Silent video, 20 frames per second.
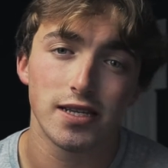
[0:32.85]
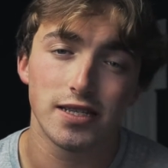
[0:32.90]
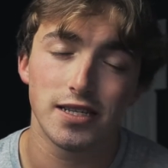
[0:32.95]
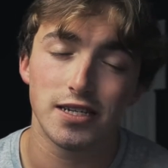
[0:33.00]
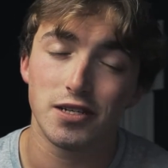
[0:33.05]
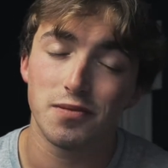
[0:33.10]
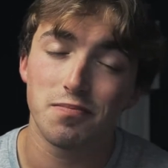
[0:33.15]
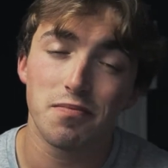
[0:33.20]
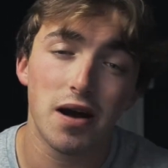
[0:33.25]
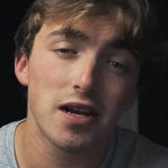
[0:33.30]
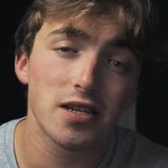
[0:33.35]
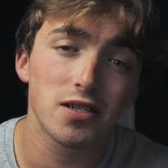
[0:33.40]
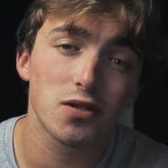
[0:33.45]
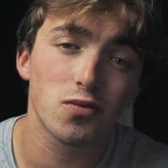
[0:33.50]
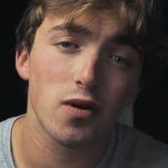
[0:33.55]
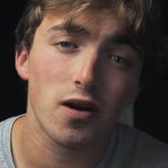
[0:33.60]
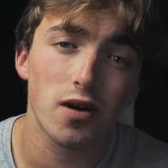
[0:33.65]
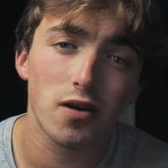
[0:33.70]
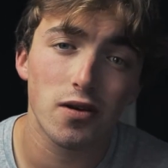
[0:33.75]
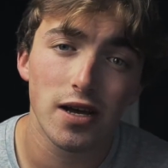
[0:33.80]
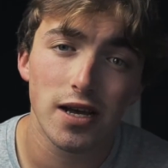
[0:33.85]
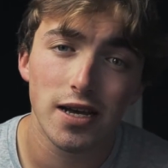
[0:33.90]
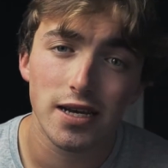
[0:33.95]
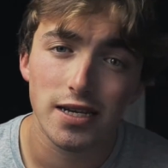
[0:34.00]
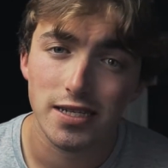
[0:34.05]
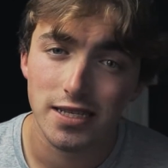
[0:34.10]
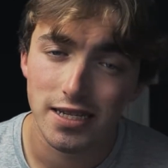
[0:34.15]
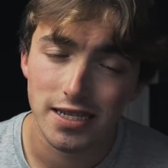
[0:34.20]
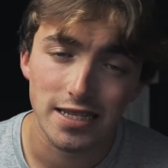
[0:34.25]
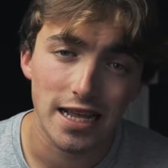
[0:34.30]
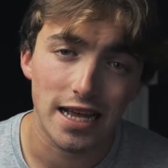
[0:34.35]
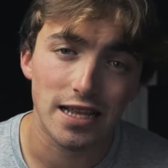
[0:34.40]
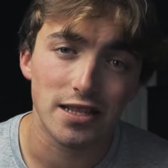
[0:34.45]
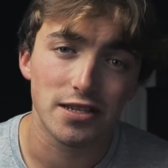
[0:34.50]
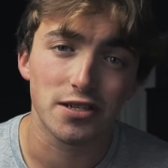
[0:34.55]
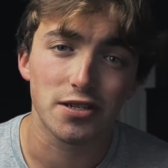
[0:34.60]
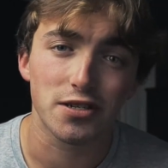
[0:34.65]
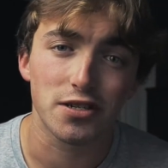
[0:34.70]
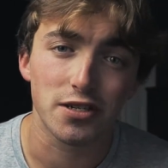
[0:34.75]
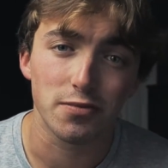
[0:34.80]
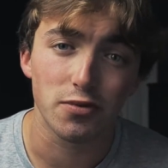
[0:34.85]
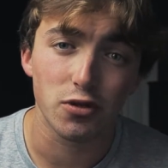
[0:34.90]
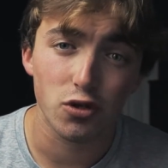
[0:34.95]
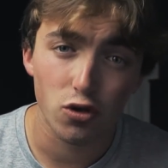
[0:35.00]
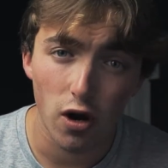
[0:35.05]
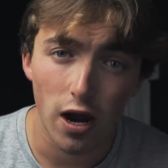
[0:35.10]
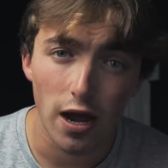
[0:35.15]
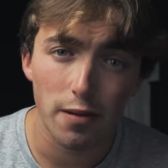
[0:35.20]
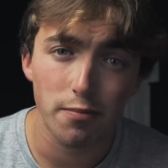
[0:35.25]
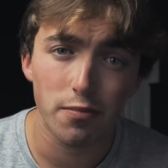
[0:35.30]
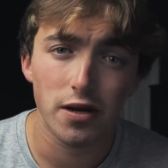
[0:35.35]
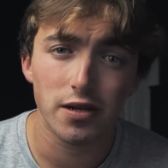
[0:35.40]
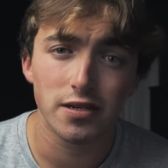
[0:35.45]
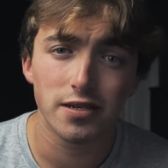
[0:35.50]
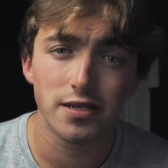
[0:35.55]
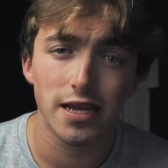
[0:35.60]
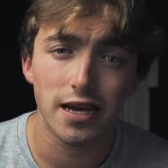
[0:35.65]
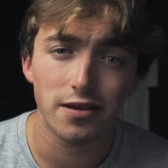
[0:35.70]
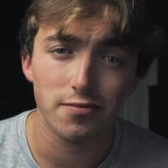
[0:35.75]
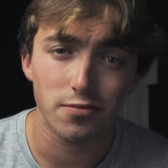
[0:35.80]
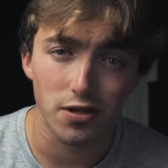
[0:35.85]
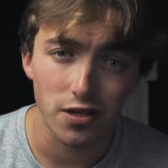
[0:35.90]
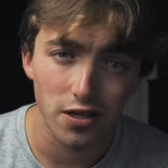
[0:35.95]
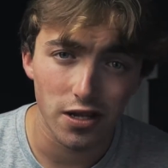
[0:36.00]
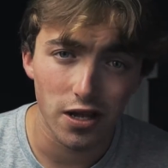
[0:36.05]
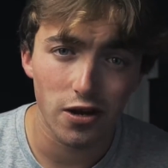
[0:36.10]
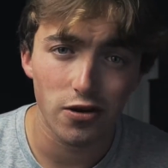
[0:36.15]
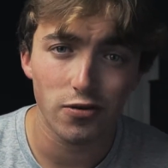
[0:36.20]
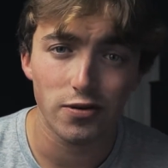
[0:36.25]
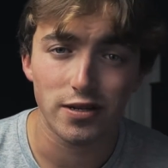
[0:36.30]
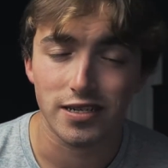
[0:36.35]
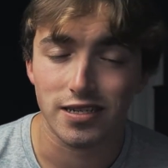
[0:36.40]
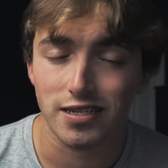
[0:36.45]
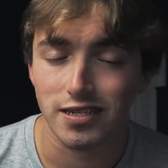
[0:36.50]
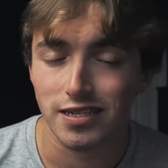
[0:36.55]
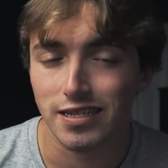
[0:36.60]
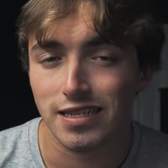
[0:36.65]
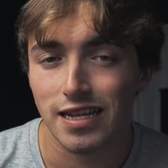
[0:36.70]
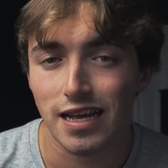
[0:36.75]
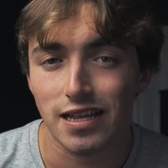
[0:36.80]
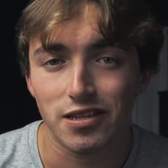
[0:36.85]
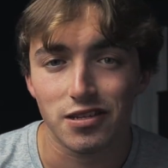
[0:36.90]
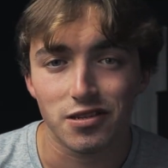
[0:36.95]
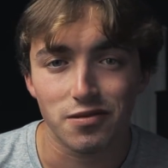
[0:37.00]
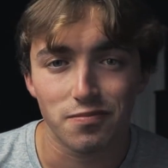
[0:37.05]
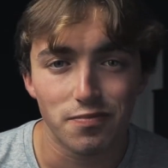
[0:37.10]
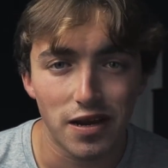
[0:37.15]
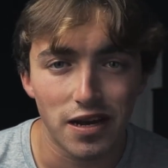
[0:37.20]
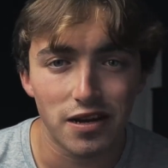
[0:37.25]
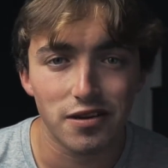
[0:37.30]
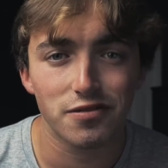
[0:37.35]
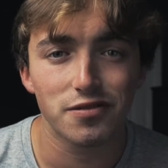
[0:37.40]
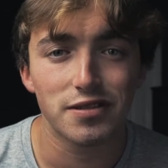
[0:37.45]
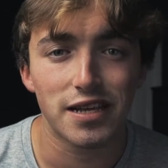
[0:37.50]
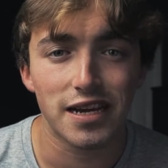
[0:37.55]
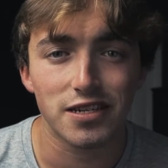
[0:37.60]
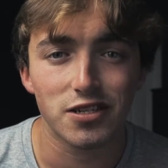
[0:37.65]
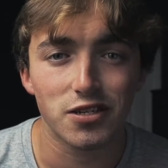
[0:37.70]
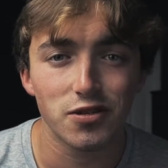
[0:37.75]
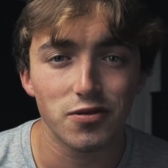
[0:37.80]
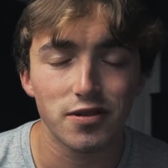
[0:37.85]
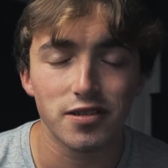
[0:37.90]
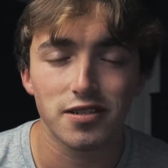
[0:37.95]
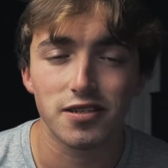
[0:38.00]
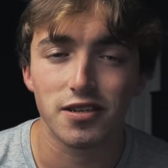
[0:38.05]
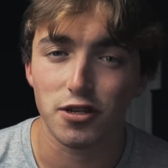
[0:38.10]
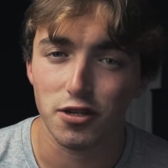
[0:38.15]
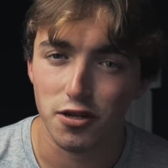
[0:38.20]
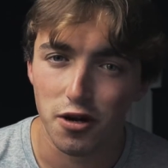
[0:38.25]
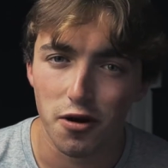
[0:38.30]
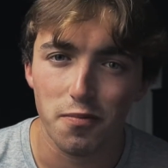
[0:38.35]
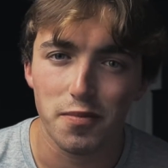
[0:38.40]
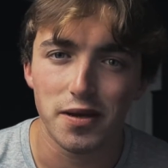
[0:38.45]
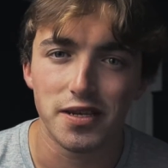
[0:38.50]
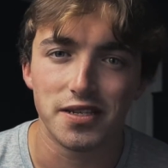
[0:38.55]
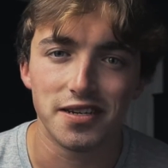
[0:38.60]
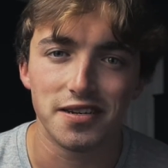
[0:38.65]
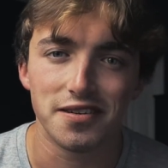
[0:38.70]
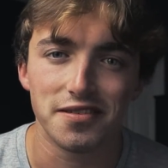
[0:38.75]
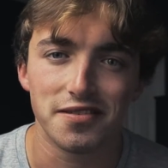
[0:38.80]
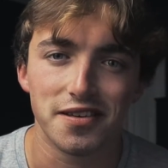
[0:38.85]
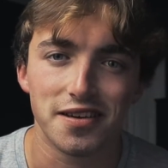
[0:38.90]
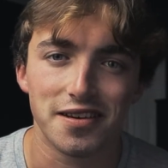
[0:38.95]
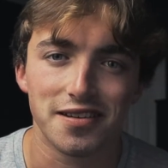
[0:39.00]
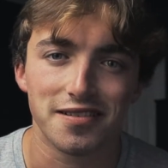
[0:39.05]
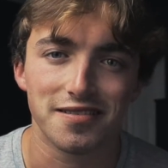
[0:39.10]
then you might as well click that little subscribe button down below and click that little bell next to it so you don't miss anything.